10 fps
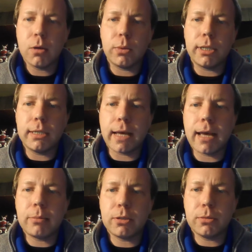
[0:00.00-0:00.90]
we need to
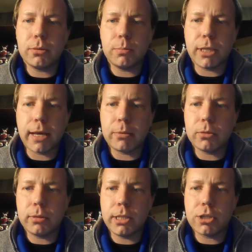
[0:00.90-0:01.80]
be
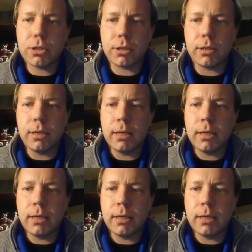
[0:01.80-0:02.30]
absolutely sure